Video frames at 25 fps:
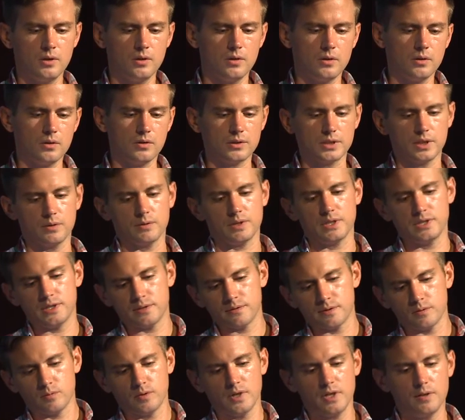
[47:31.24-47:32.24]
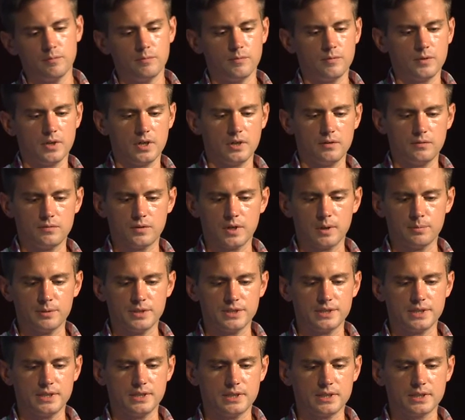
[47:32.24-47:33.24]
Or they want a different way of
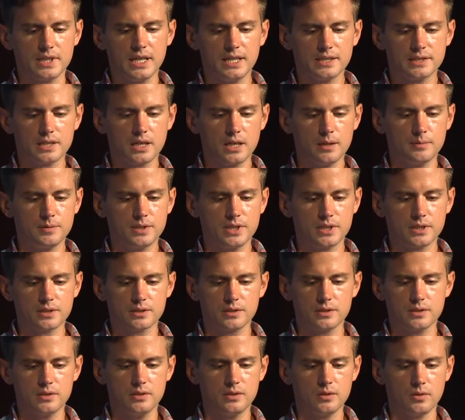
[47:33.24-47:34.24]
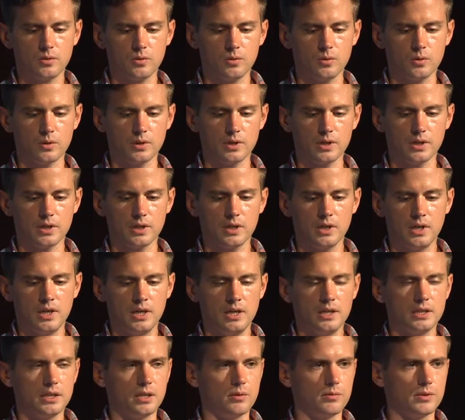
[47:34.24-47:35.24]
representing case objects, or
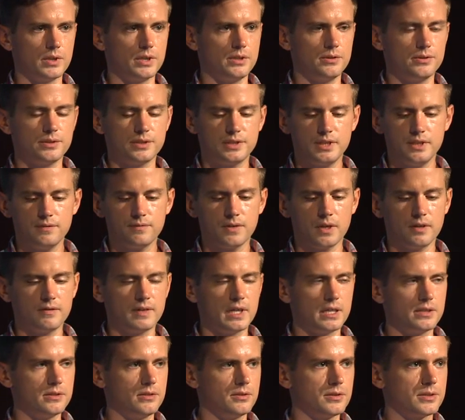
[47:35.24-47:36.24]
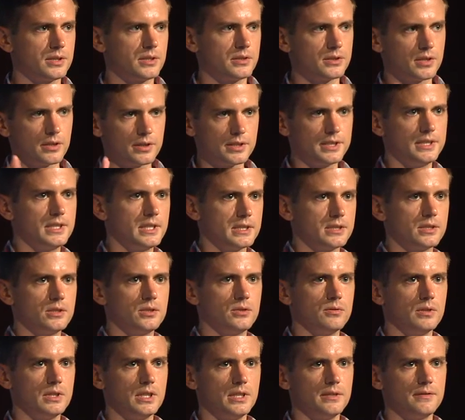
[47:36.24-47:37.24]
they want to use default values. CERC doesn't
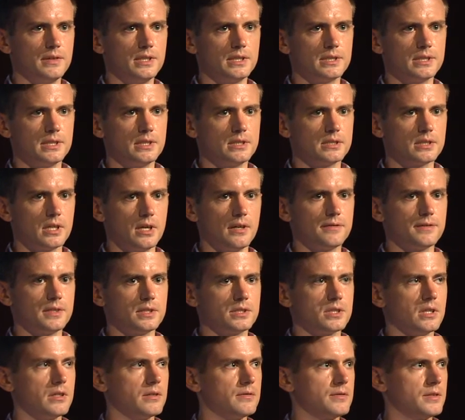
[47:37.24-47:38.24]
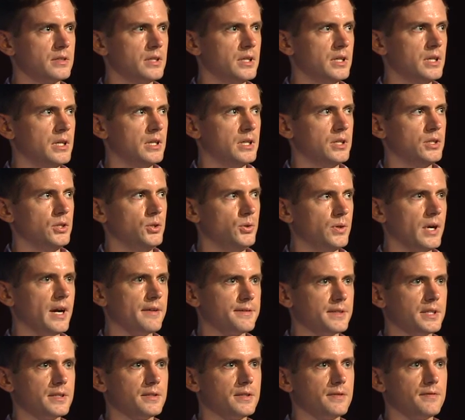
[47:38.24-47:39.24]
do any of these things off the shelf. You have
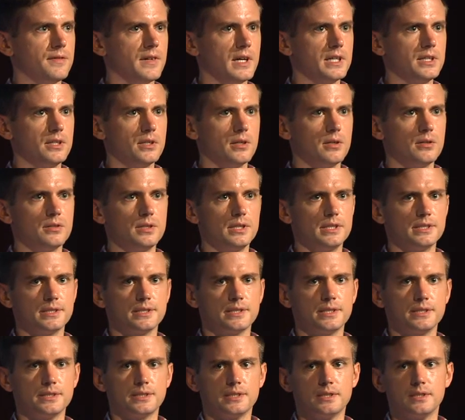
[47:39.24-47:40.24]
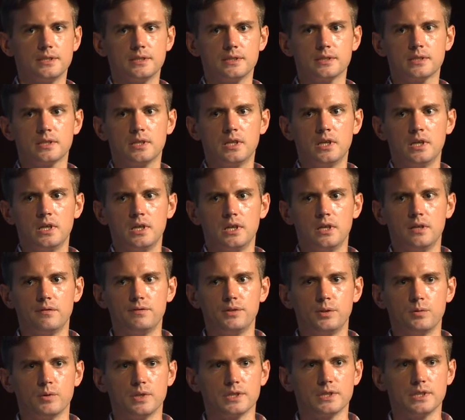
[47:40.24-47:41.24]
to define your own instances if
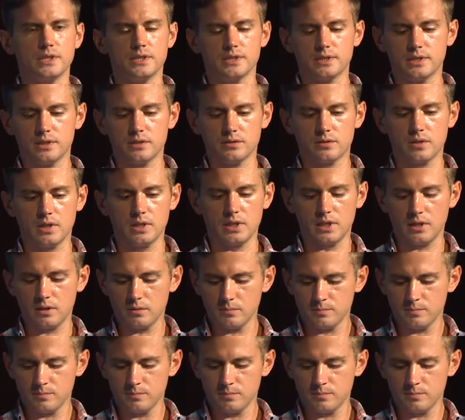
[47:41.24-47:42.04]
you want these things right now.